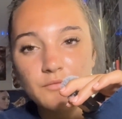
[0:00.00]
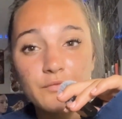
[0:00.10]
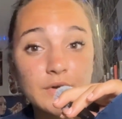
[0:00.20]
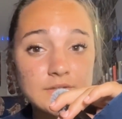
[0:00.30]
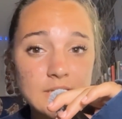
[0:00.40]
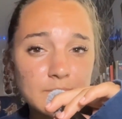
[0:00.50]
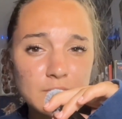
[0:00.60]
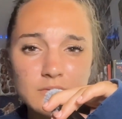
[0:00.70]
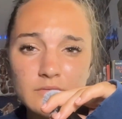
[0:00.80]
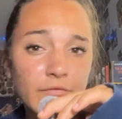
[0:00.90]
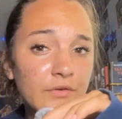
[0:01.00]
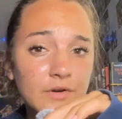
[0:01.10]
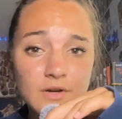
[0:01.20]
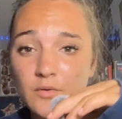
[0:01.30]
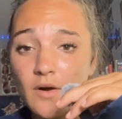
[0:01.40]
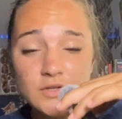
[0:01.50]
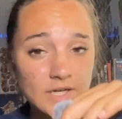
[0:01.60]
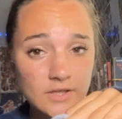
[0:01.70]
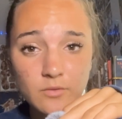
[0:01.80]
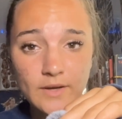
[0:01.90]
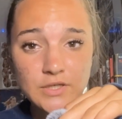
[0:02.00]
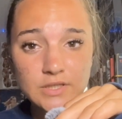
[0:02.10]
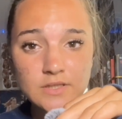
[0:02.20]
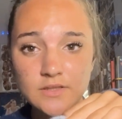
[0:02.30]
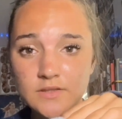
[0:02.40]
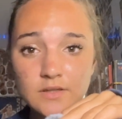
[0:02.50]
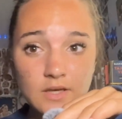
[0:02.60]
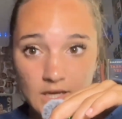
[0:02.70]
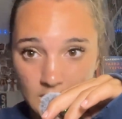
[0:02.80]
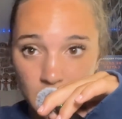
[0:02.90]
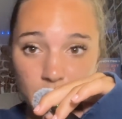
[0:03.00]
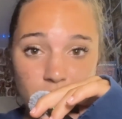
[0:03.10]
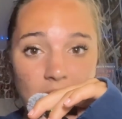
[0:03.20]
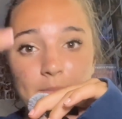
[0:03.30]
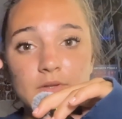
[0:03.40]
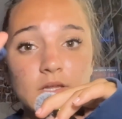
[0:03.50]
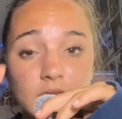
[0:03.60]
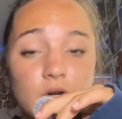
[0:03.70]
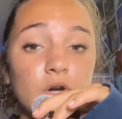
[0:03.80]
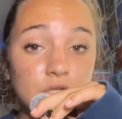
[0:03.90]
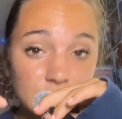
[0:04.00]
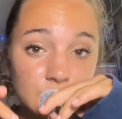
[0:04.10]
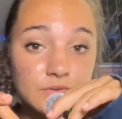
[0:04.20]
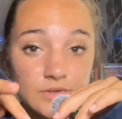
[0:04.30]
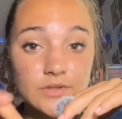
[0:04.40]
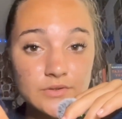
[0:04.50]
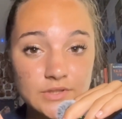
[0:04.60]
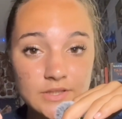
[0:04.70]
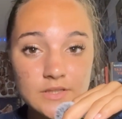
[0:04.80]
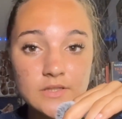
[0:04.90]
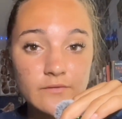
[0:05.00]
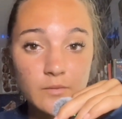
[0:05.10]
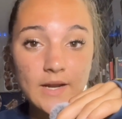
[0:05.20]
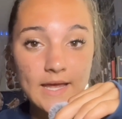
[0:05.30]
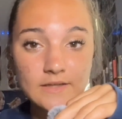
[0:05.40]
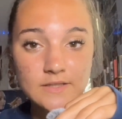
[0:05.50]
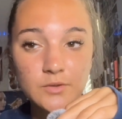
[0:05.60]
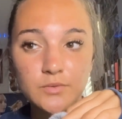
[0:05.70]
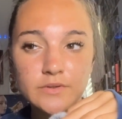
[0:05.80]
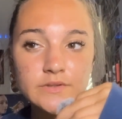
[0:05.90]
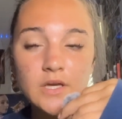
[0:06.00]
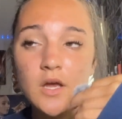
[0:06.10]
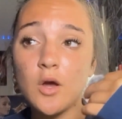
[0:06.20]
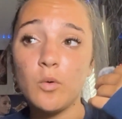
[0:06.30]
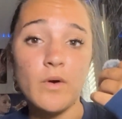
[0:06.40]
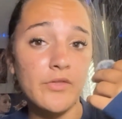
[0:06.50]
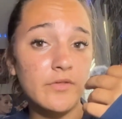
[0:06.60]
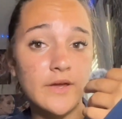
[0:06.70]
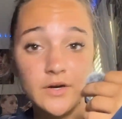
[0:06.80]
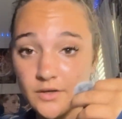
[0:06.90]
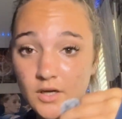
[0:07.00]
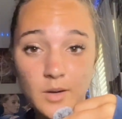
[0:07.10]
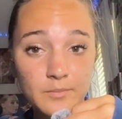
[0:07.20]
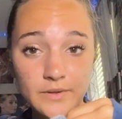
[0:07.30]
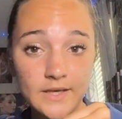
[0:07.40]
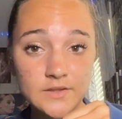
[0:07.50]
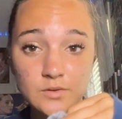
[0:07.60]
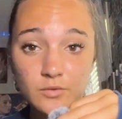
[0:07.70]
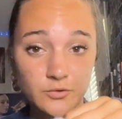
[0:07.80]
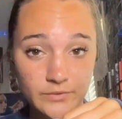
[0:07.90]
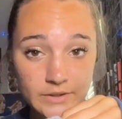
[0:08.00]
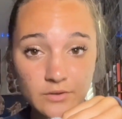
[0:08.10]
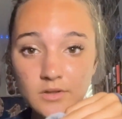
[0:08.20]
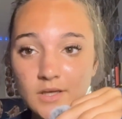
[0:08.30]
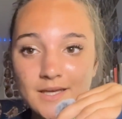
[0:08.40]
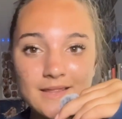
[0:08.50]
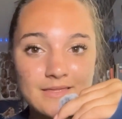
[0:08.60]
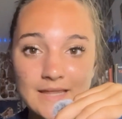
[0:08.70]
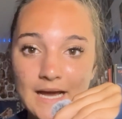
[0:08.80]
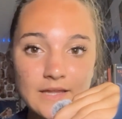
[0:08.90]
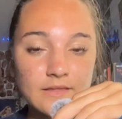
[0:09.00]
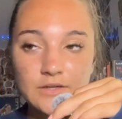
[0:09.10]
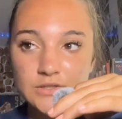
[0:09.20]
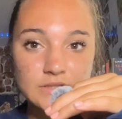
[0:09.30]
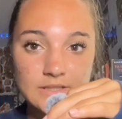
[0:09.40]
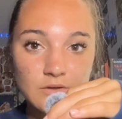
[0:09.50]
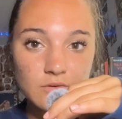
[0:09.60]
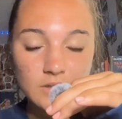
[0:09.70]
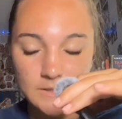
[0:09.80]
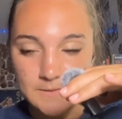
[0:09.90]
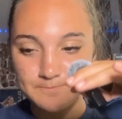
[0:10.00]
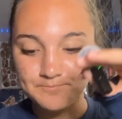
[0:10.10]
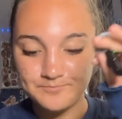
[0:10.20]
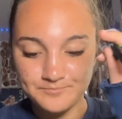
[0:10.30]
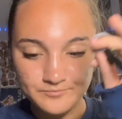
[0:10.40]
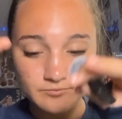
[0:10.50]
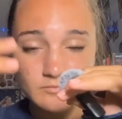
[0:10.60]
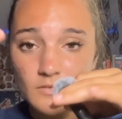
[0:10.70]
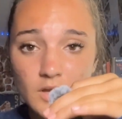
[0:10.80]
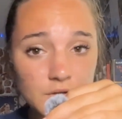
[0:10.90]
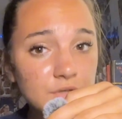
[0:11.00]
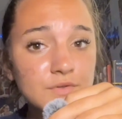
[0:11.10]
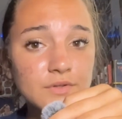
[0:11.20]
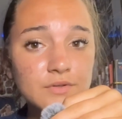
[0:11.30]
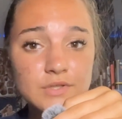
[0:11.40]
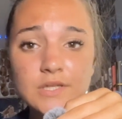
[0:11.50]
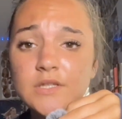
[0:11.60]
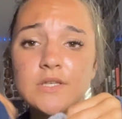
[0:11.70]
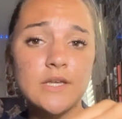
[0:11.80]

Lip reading: For example, for quadratic equations in the parabola, there are two solutions for what x equals, whether they are complex or real. That there's still two solutions.